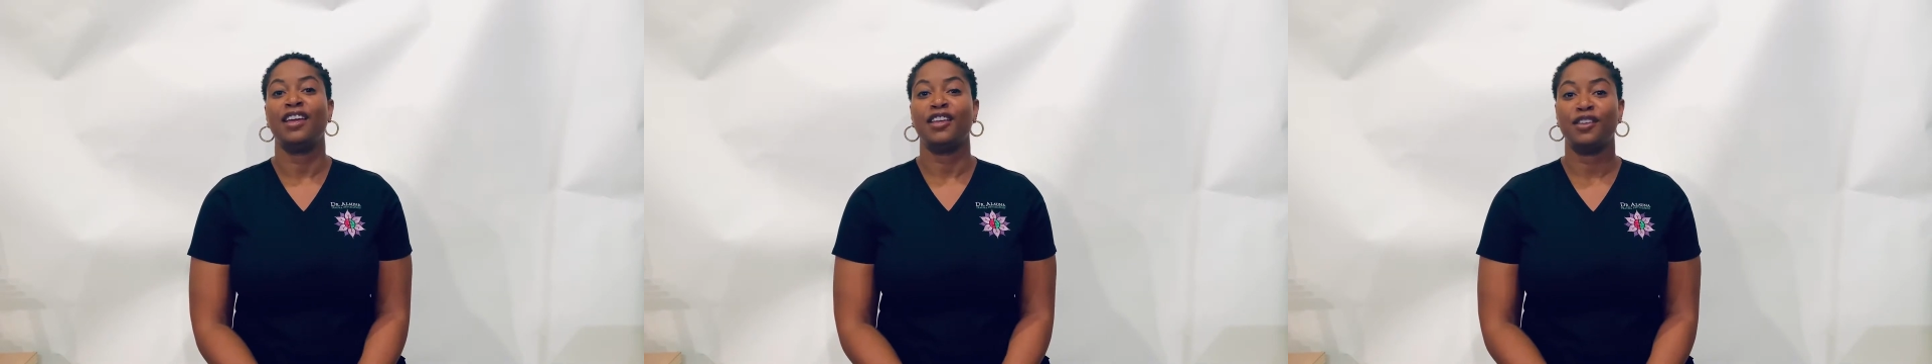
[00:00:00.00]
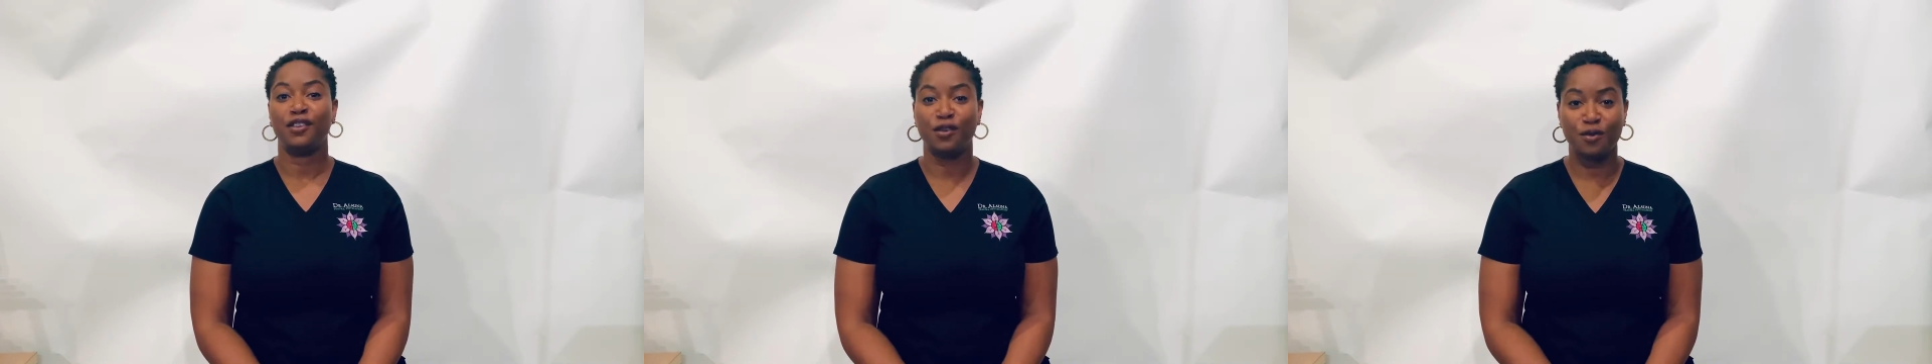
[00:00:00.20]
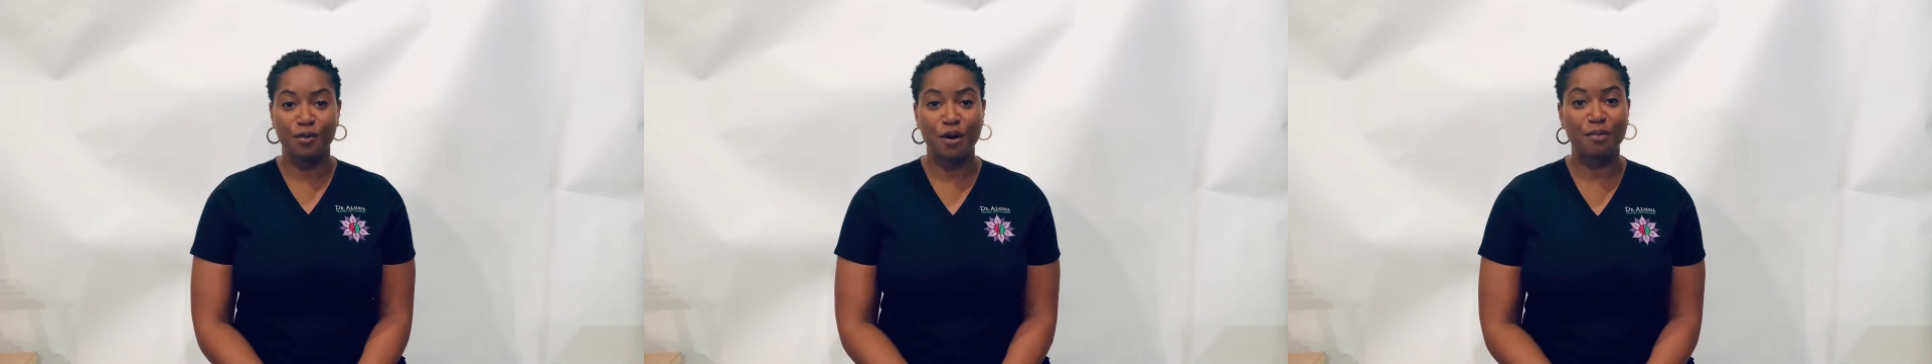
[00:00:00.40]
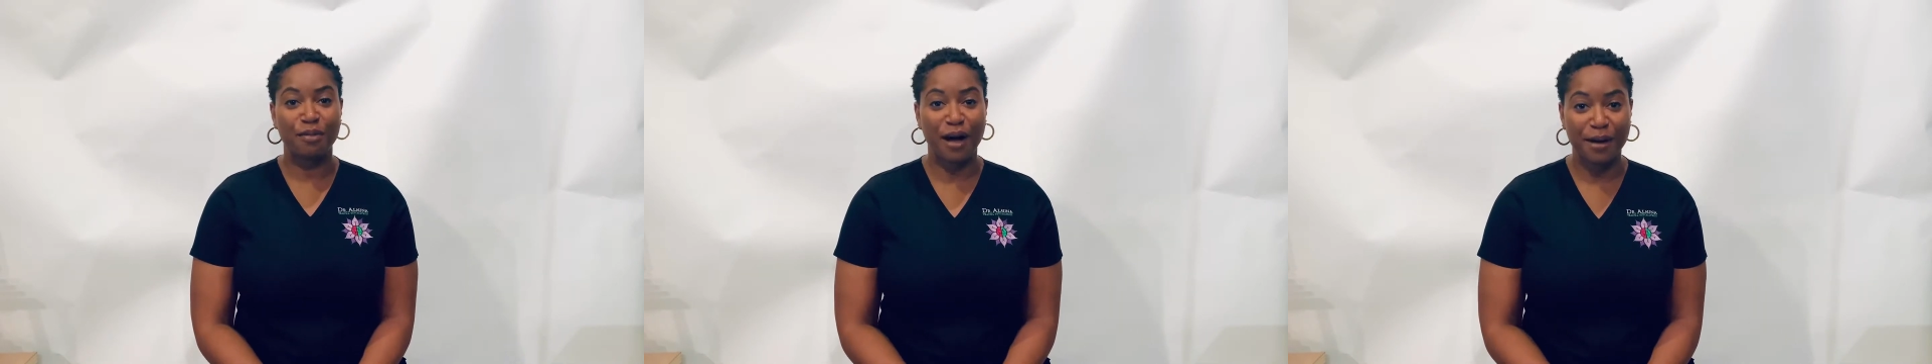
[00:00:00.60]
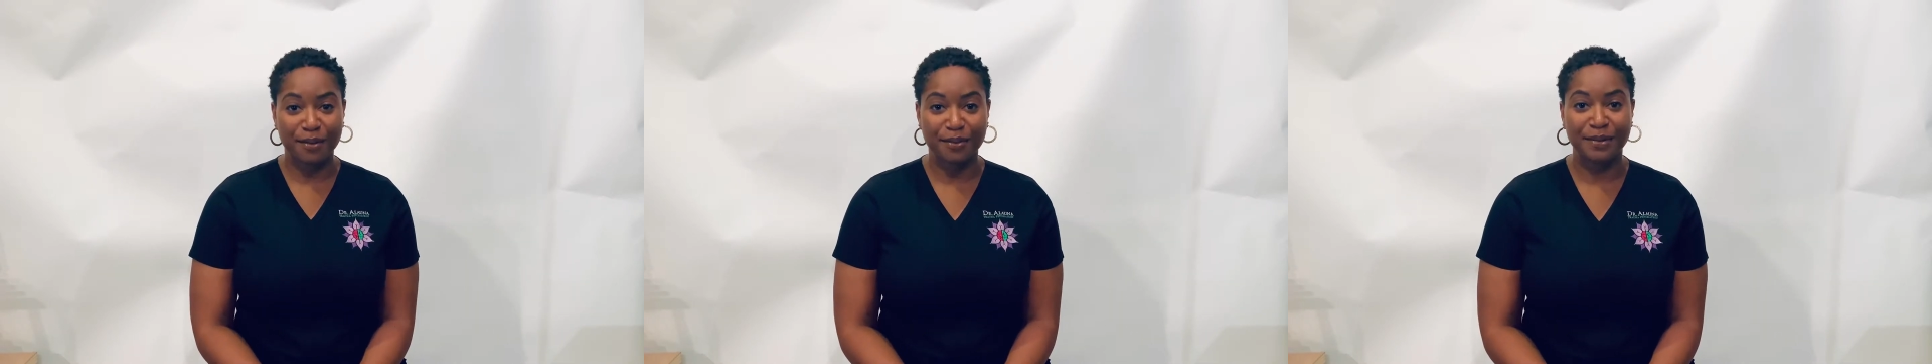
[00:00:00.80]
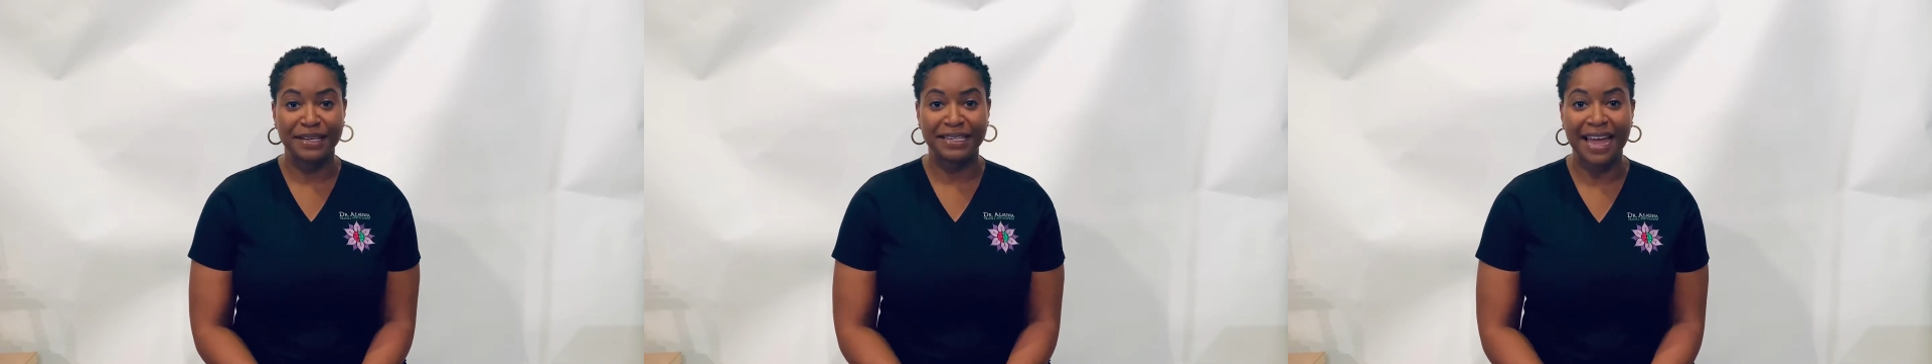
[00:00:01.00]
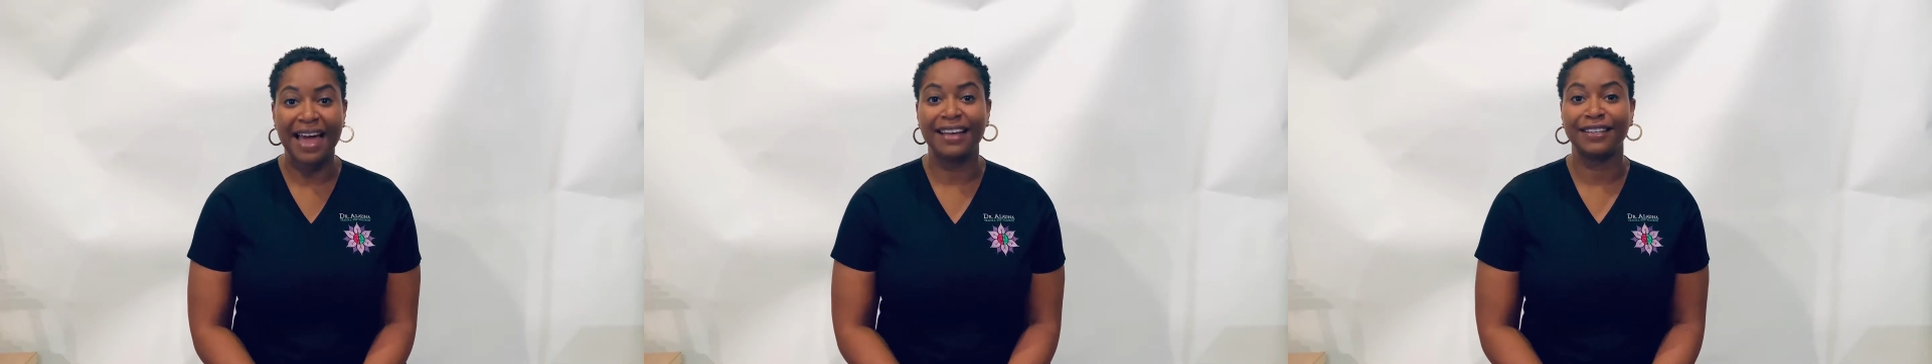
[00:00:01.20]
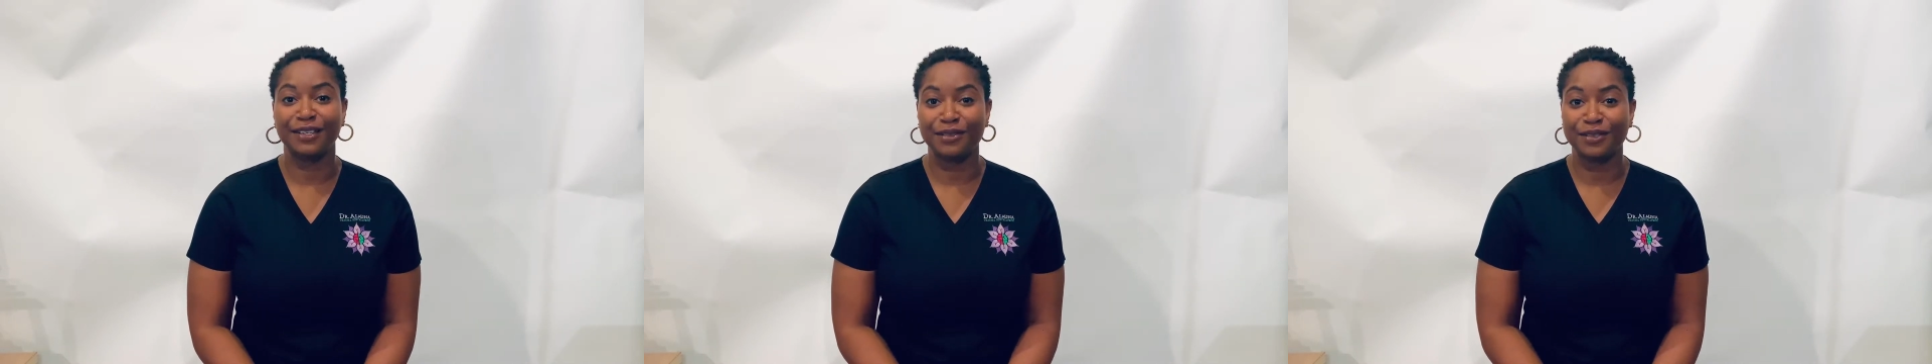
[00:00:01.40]
you are probably
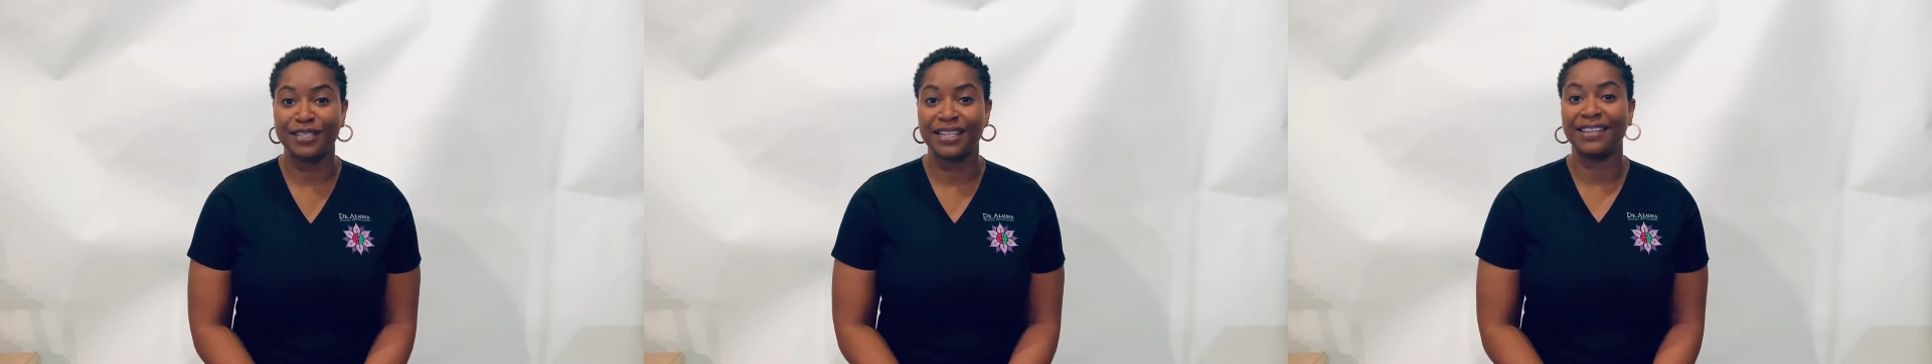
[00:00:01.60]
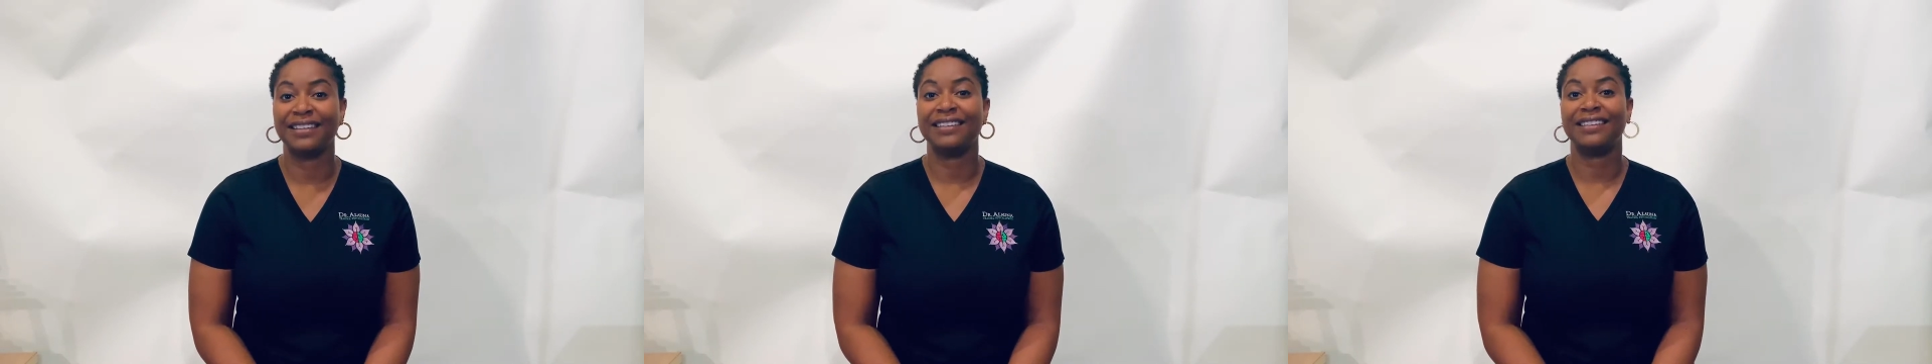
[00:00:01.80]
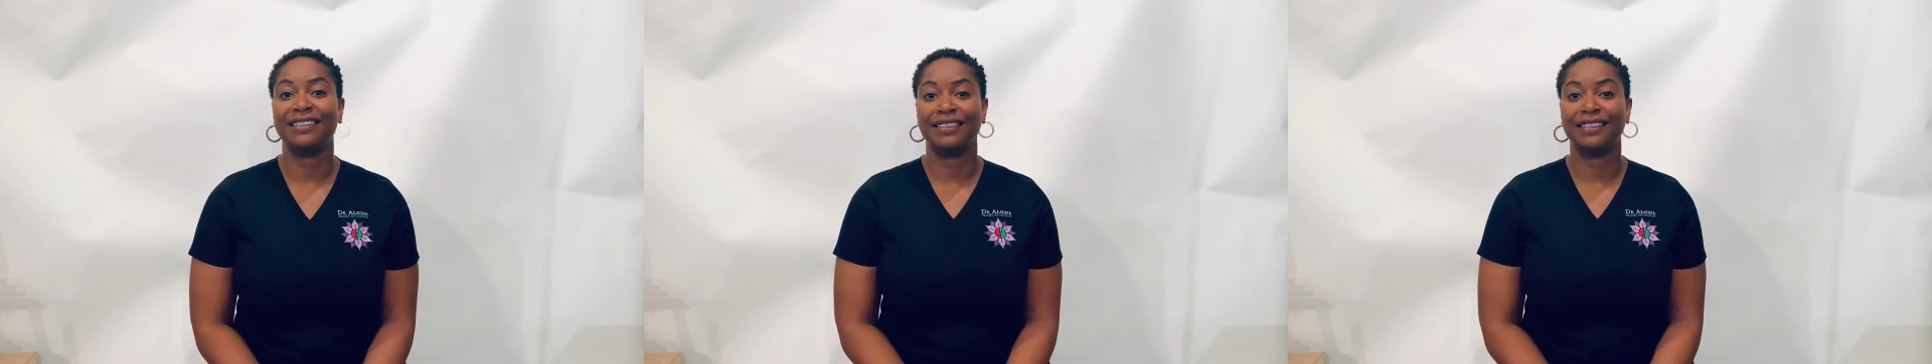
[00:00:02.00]
not using